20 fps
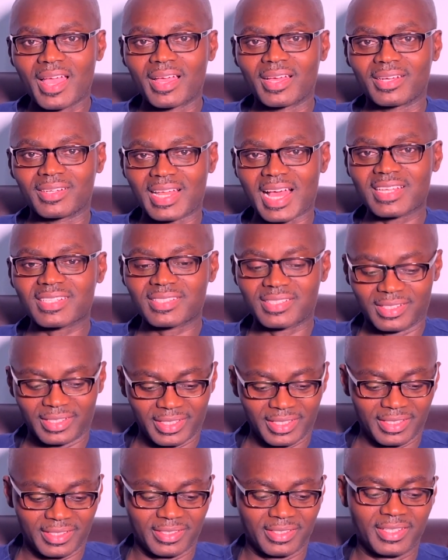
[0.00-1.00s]

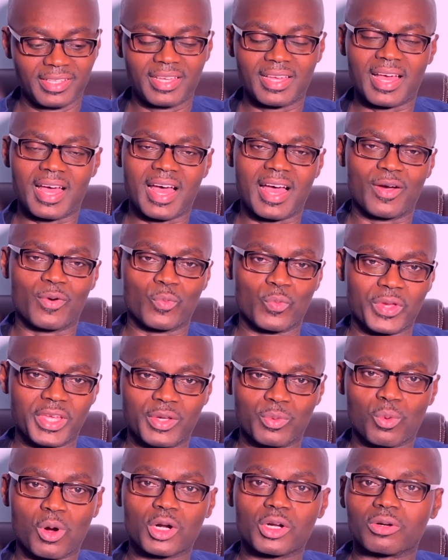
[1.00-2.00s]
Lastly,
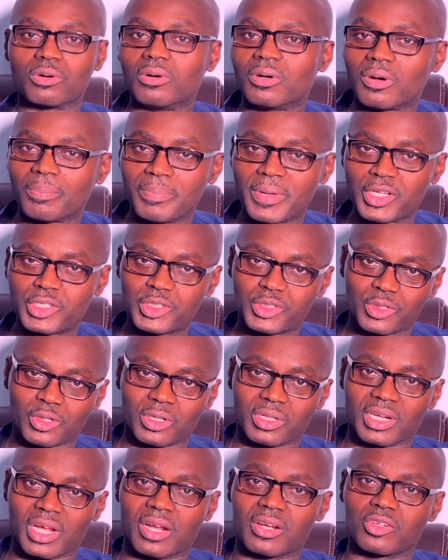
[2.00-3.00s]
we want to make
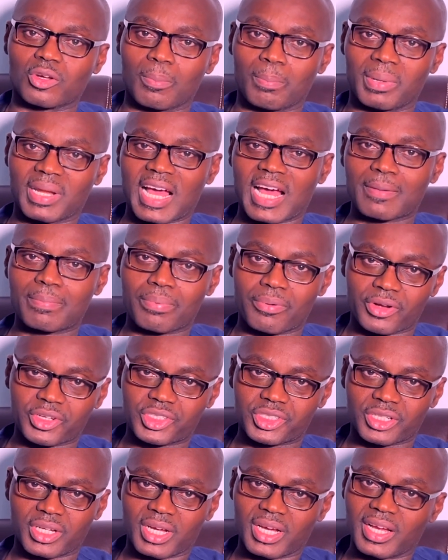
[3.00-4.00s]
sure that your blood
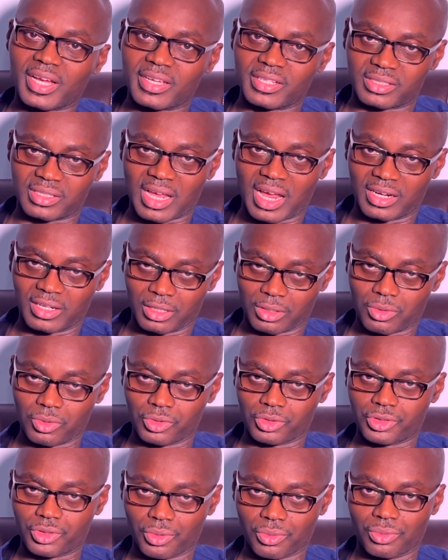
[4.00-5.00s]
pressure is under
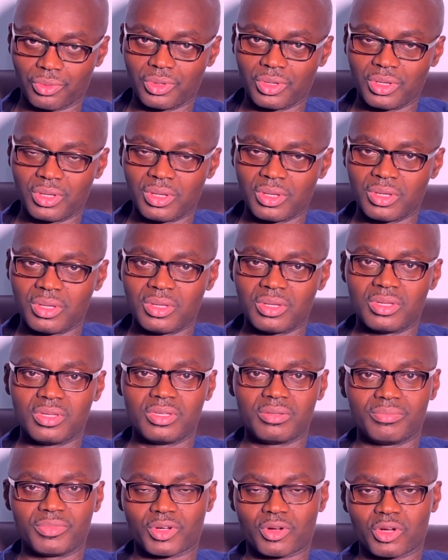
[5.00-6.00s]
control,
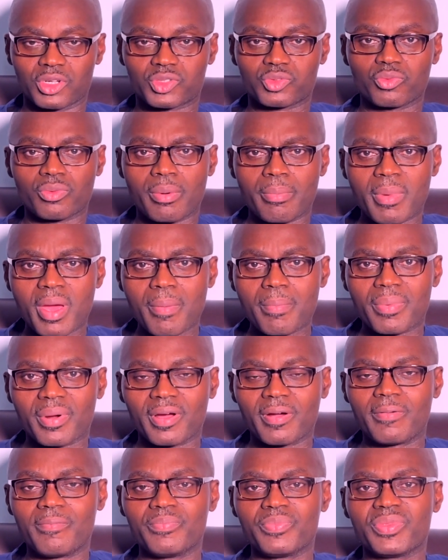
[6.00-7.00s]
because
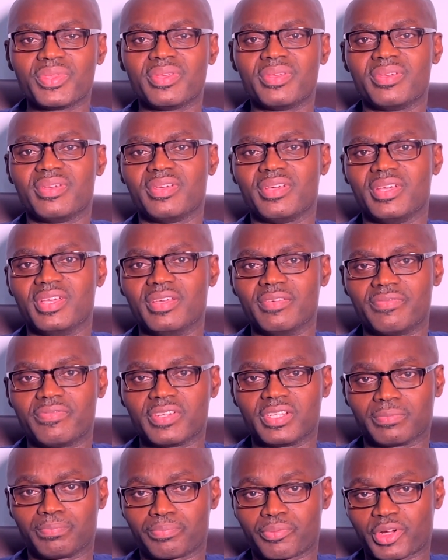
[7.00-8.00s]
remember, if
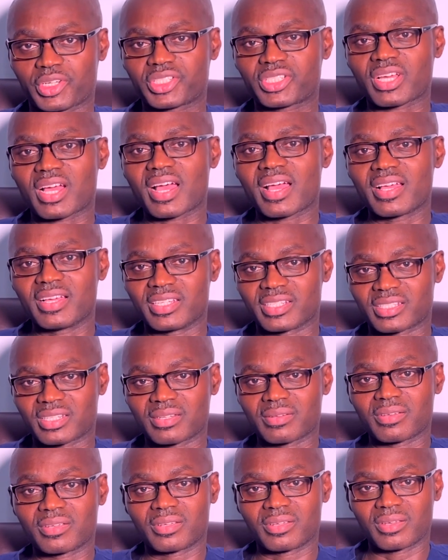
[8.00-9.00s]
the pressure
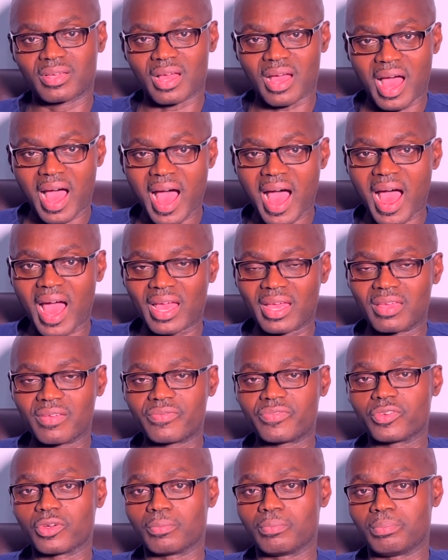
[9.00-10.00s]
is high,
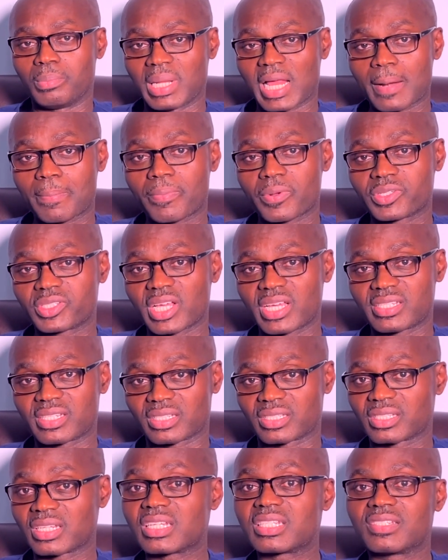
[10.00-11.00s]
if your blood pressure is
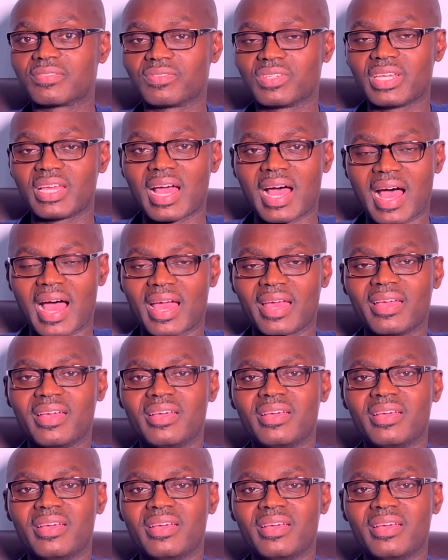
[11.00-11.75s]
excessively high,